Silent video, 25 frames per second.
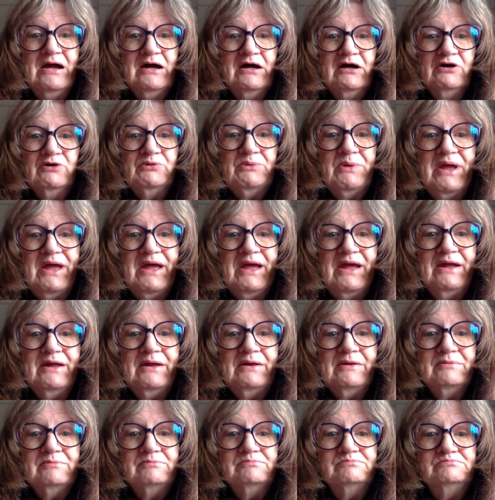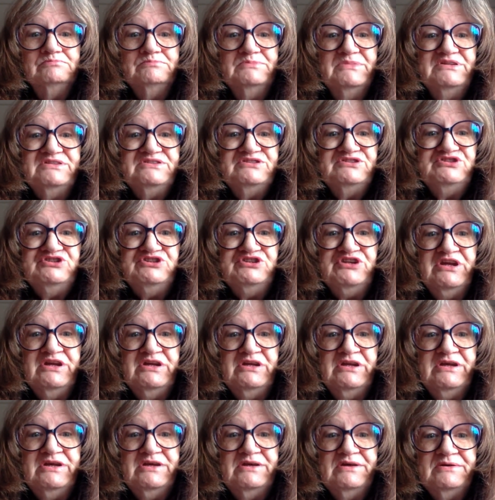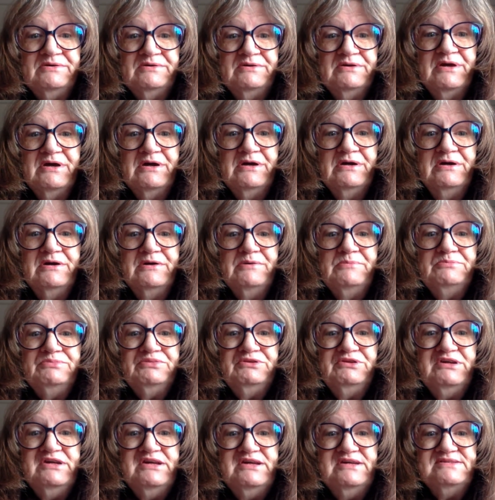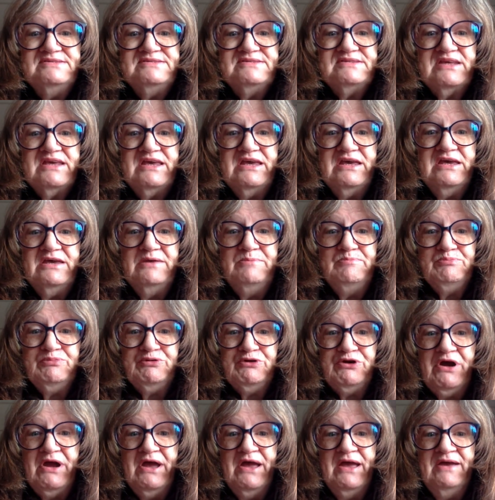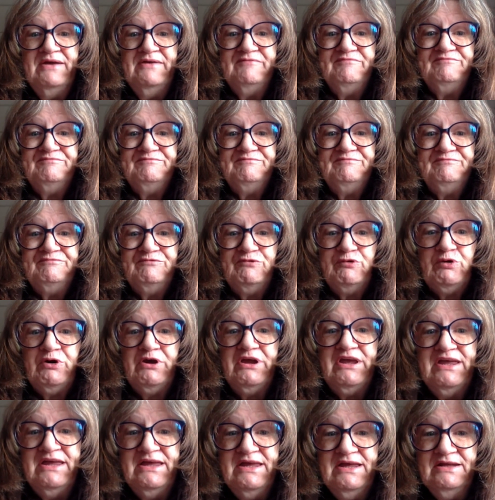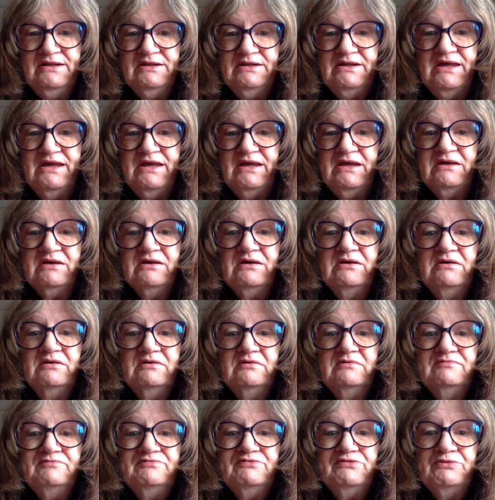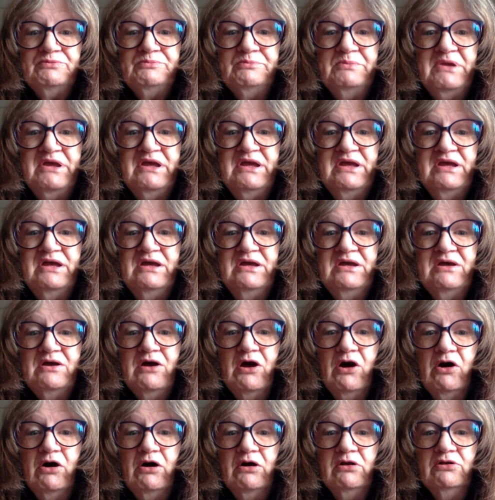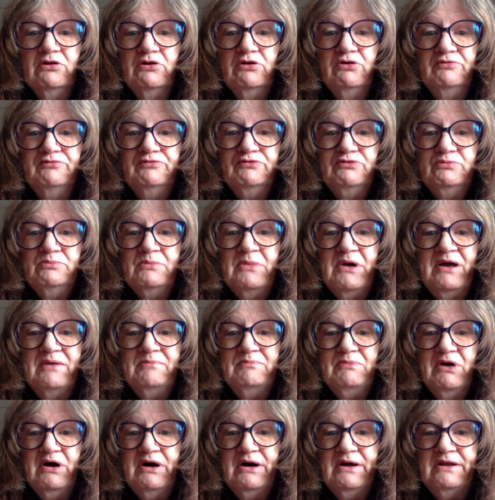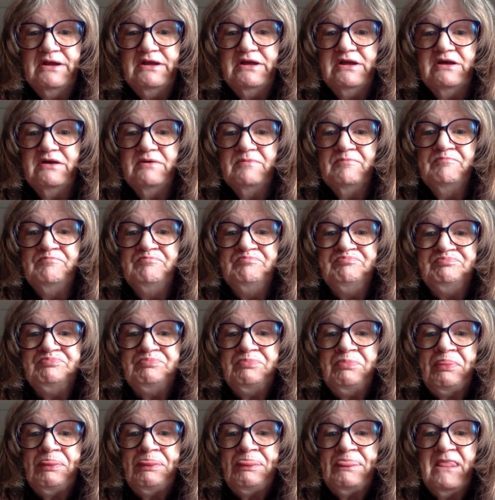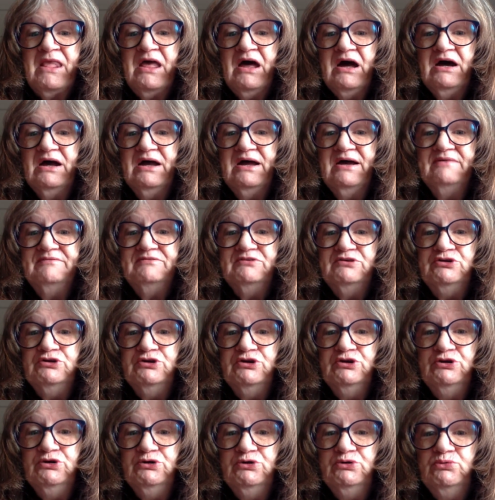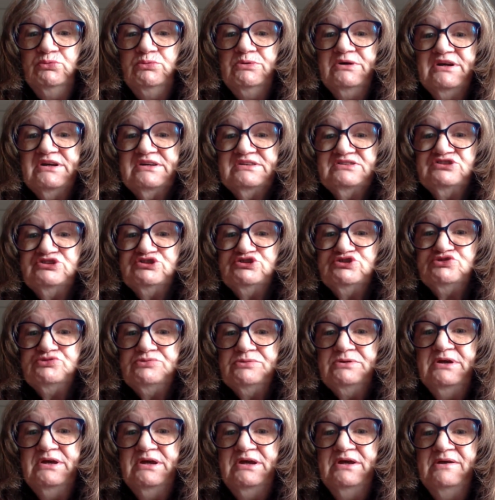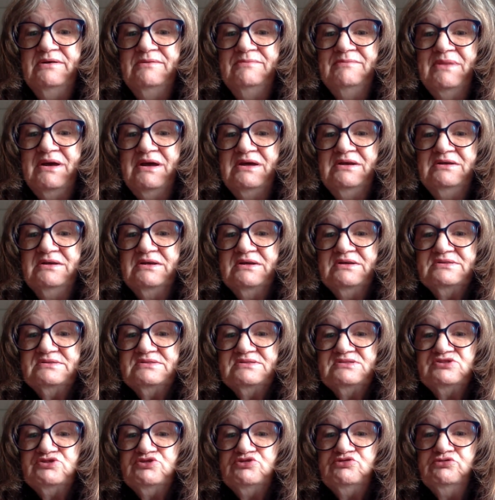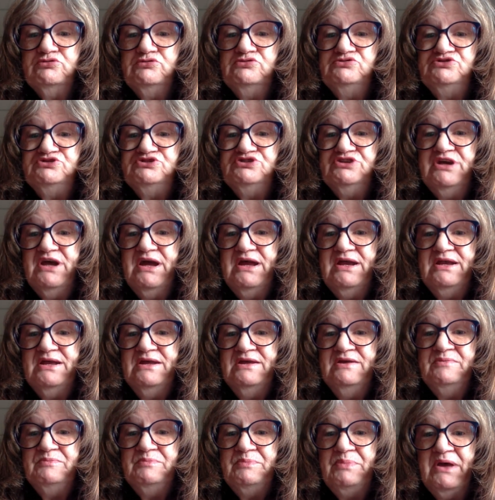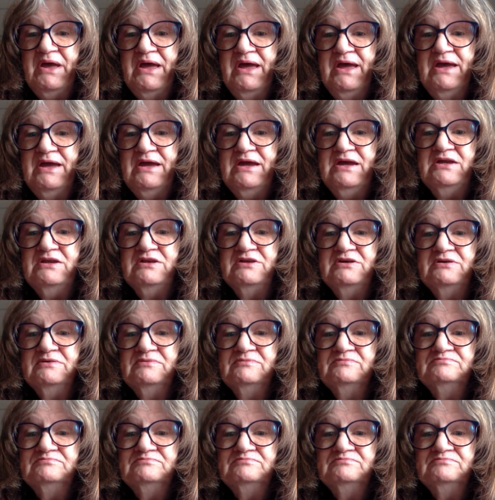Okay, Miss Jeannie, please keep praying for healing for me all over my body. I have a new, extreme, and excruciating pain